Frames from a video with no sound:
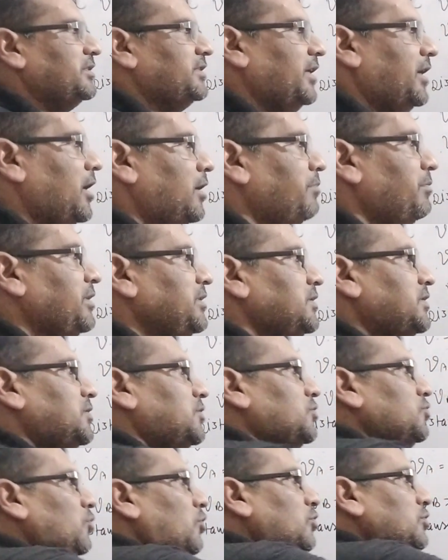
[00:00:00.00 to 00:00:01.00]
per second, means
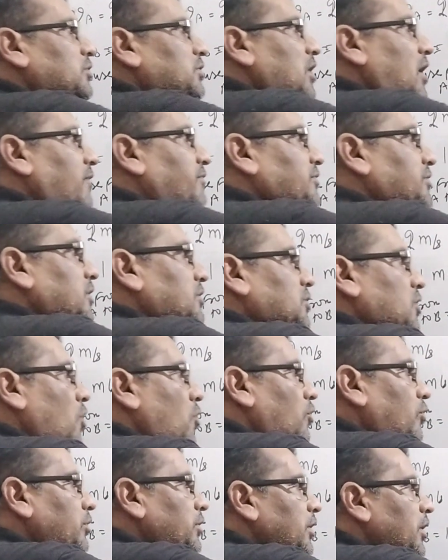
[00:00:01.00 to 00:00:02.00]
source of the
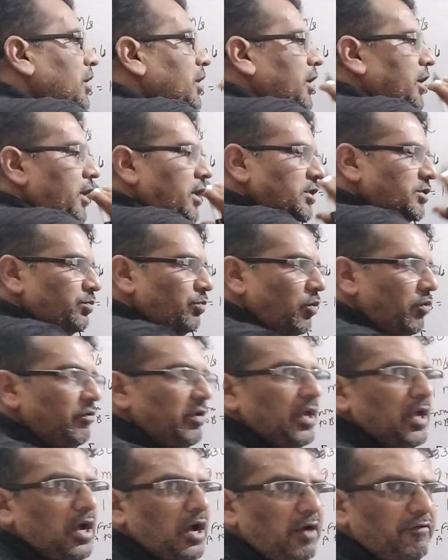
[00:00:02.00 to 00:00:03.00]
sound, is
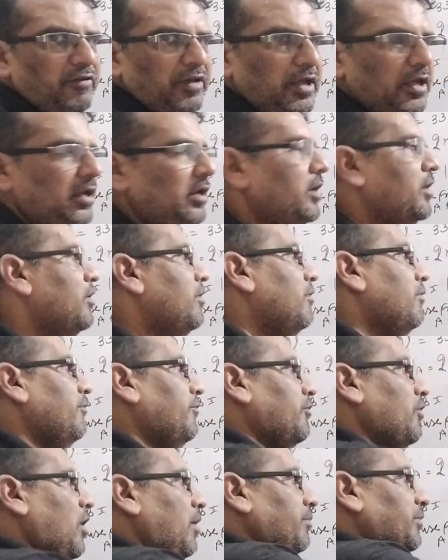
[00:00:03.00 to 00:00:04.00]
moving away
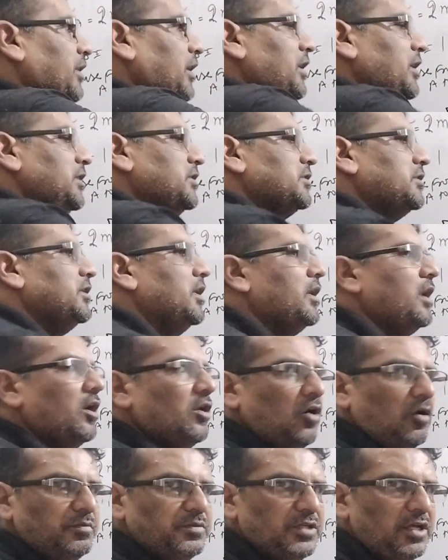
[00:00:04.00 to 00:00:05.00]
from the listener
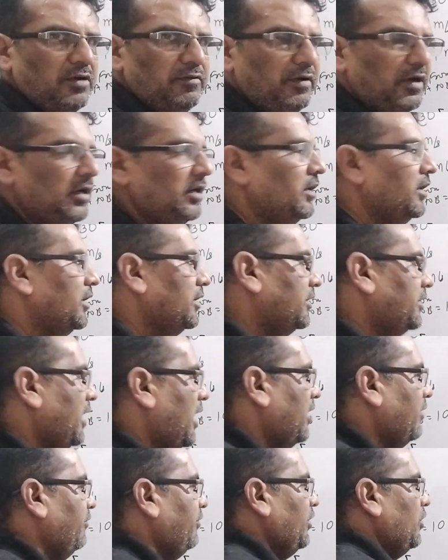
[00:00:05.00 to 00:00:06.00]
or observer,
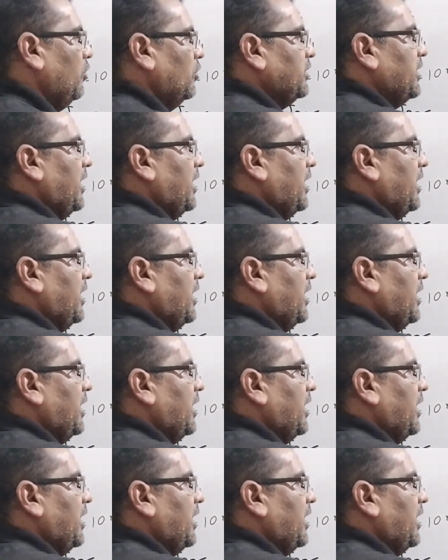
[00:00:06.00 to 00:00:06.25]
then we